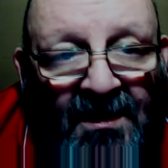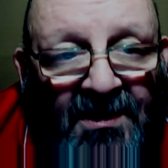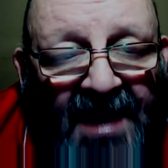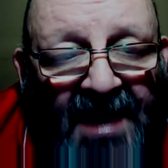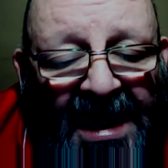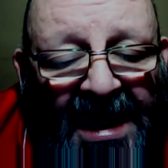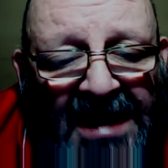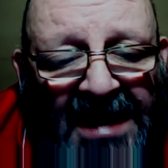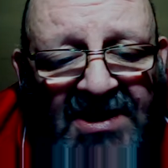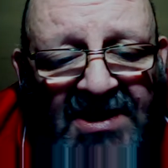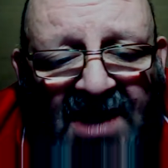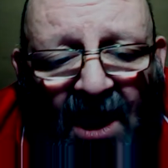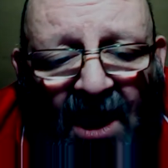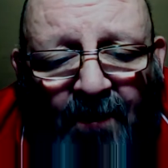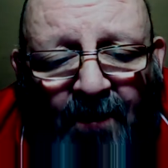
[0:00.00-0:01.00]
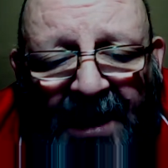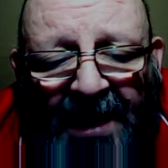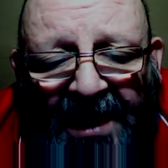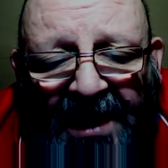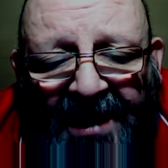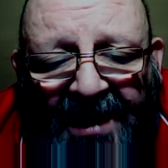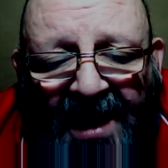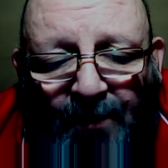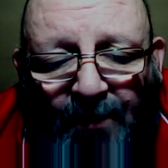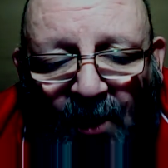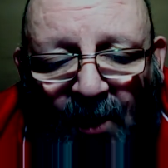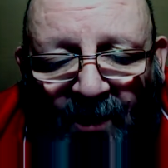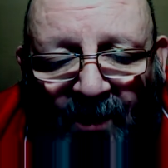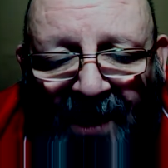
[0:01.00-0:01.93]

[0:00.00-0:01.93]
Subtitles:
Yeah, he's called me a name. We'll